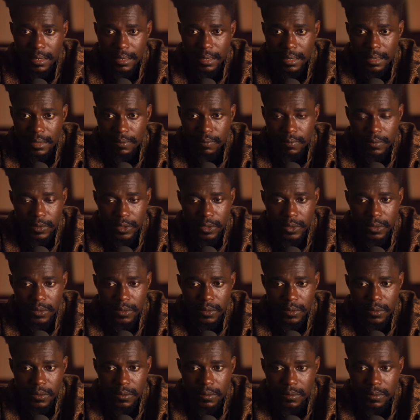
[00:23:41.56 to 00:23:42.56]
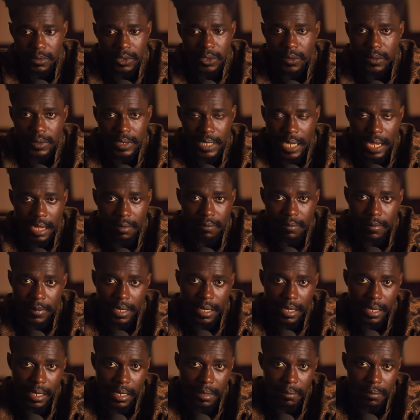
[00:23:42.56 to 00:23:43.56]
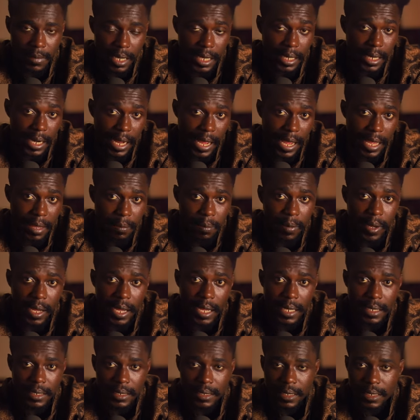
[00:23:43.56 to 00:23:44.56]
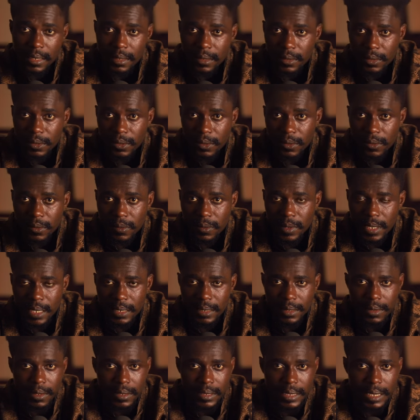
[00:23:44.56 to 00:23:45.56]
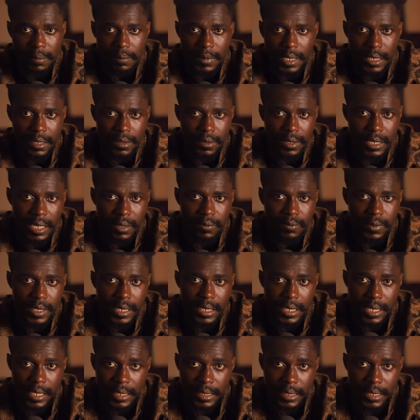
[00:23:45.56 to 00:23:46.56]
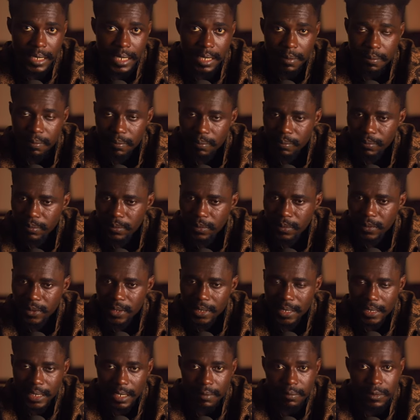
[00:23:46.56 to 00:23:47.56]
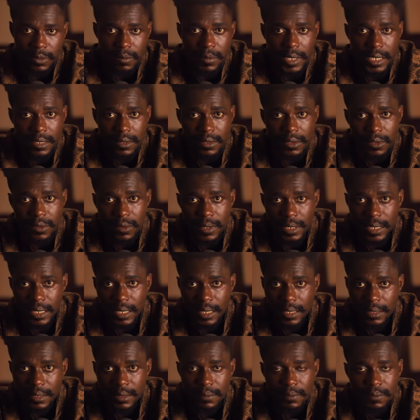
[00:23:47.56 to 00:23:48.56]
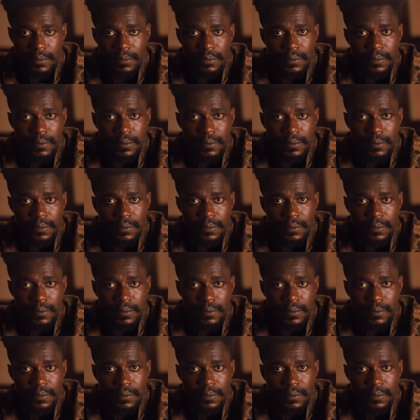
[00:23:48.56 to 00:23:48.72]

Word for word: if you don't have um, an iPad, and so it's not something you can really escape just have to make do with it.